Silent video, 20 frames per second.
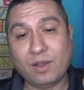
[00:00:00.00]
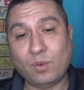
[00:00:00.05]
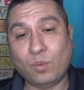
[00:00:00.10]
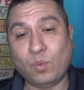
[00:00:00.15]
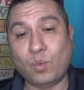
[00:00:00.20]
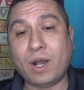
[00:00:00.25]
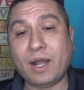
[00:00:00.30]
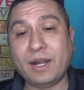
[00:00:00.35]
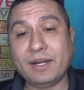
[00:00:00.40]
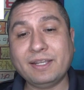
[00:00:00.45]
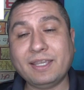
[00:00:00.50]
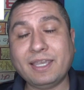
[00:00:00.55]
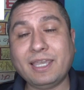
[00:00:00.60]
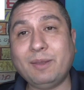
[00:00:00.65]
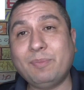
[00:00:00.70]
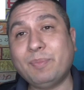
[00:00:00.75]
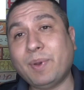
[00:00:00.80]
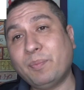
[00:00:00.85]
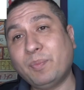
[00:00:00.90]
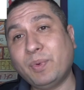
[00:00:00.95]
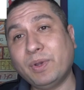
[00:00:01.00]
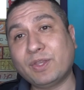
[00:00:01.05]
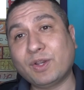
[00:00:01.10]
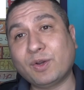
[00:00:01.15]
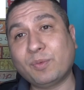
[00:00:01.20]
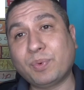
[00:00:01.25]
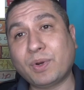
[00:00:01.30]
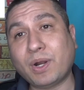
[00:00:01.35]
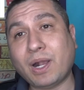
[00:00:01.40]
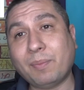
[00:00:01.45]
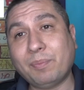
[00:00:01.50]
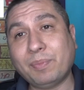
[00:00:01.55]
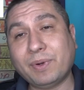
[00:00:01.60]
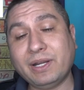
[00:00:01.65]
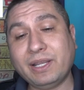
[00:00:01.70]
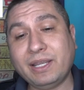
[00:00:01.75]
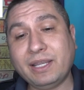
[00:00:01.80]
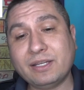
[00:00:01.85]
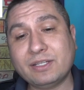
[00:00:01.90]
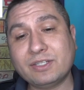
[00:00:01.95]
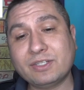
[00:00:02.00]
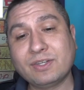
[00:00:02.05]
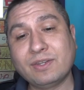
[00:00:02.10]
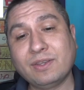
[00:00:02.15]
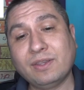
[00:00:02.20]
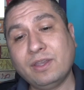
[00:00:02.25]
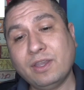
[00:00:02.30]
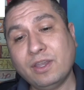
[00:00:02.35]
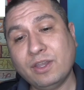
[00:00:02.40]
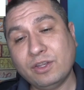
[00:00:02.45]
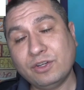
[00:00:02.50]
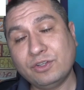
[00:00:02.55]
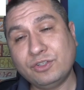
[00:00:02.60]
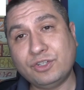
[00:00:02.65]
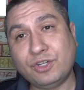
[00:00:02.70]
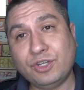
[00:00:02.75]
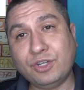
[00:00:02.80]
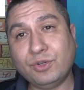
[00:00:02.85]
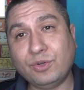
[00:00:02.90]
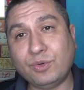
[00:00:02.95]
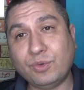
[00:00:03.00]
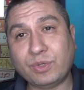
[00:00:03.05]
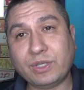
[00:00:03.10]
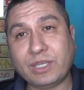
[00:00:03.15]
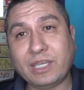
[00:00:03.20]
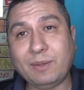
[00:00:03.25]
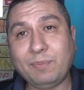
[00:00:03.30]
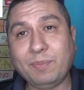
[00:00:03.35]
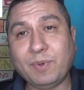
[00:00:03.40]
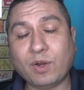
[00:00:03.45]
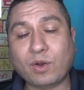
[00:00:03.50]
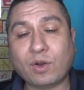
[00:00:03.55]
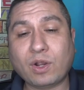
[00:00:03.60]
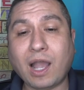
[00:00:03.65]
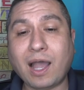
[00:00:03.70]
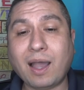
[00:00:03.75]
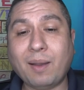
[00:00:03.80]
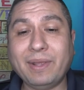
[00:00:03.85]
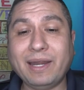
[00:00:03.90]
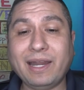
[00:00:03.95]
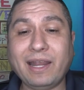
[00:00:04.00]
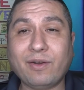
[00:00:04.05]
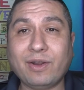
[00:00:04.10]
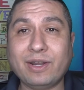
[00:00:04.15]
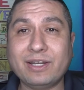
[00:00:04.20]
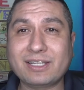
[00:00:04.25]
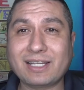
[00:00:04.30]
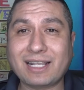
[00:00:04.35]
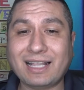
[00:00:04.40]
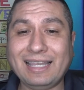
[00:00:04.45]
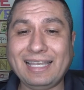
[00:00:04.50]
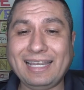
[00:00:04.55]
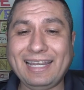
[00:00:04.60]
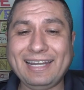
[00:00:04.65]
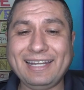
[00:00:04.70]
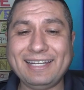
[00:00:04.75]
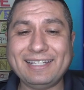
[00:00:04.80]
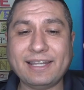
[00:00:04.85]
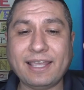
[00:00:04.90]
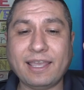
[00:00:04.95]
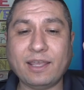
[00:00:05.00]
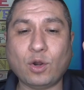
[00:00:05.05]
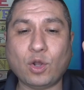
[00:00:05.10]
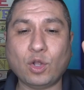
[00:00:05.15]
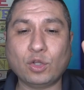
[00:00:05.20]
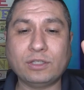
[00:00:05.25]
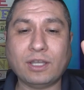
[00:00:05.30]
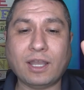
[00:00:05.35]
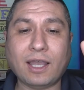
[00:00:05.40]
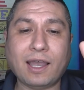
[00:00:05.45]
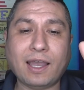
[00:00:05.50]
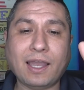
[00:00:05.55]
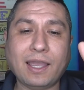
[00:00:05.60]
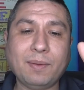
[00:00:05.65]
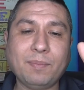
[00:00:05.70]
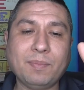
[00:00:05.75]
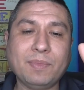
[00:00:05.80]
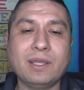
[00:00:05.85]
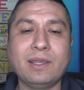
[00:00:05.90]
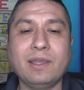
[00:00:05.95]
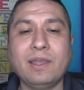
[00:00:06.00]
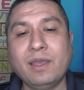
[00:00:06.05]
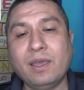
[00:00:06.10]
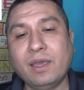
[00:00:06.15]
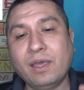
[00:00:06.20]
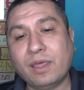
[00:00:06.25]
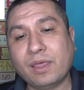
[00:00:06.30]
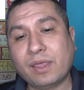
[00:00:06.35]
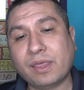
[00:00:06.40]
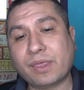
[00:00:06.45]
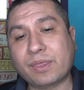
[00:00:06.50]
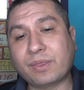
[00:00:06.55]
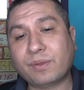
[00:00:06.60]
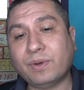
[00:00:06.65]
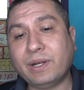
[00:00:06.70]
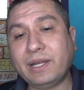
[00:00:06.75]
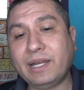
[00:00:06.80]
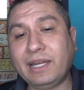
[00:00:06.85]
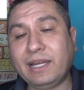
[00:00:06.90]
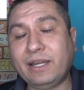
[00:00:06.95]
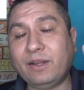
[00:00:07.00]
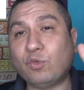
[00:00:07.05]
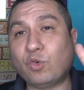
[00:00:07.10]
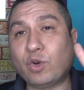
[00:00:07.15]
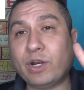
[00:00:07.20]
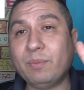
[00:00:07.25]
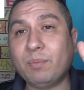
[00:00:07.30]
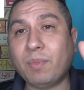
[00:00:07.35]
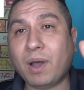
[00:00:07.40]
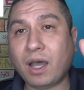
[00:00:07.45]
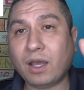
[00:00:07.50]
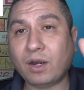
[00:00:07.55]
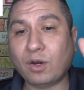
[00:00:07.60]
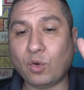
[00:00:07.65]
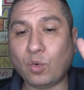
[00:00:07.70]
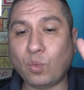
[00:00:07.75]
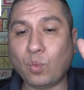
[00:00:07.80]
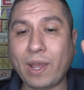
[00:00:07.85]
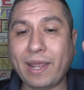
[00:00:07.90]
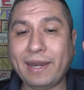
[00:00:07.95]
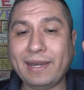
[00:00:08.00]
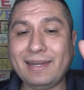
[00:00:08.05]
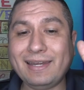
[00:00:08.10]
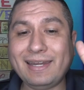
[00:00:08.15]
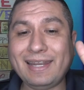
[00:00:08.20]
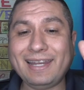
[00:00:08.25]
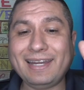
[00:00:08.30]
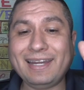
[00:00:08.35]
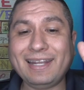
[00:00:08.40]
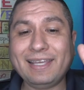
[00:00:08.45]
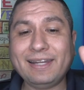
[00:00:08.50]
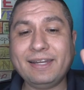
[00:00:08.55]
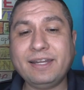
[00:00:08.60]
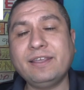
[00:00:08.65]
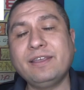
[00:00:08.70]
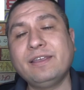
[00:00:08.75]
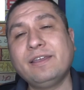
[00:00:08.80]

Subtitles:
1, keep up with your properties. 2, keep your common areas clean at all time. 3, remodel when needed.